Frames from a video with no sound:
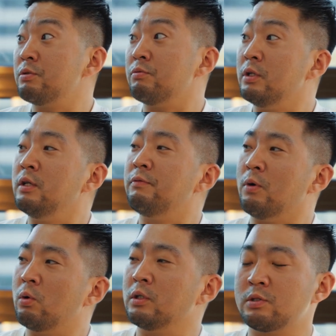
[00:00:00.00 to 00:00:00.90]
really
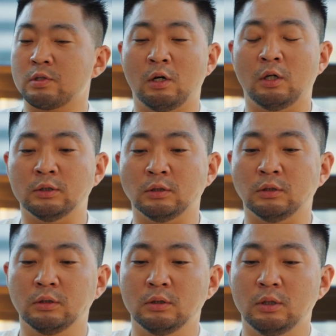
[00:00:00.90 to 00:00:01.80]
focus on
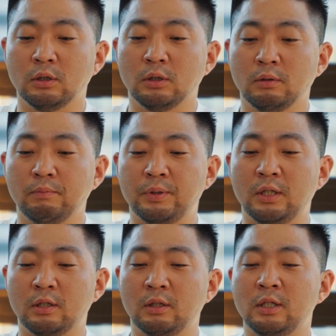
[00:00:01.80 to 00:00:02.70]

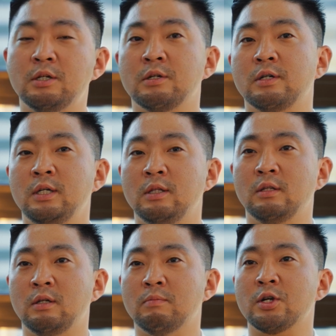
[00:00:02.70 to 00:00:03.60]
being a leader
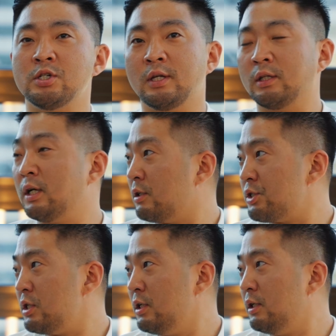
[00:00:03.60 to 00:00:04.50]
in emerging
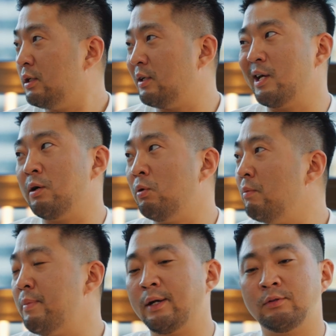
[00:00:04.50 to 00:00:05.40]
technology. Again,
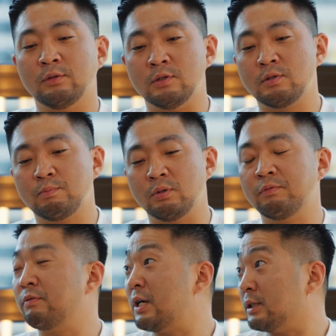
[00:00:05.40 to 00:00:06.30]
going back to this
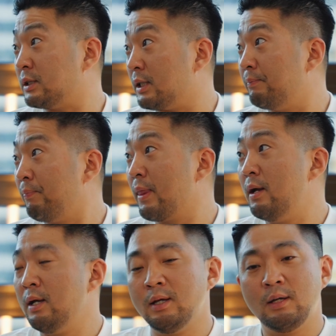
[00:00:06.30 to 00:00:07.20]
proof of concept.
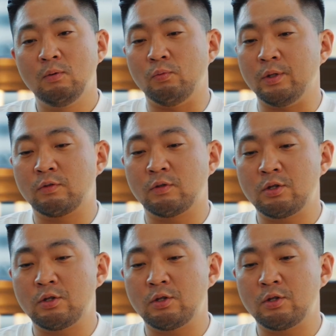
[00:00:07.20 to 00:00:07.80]
With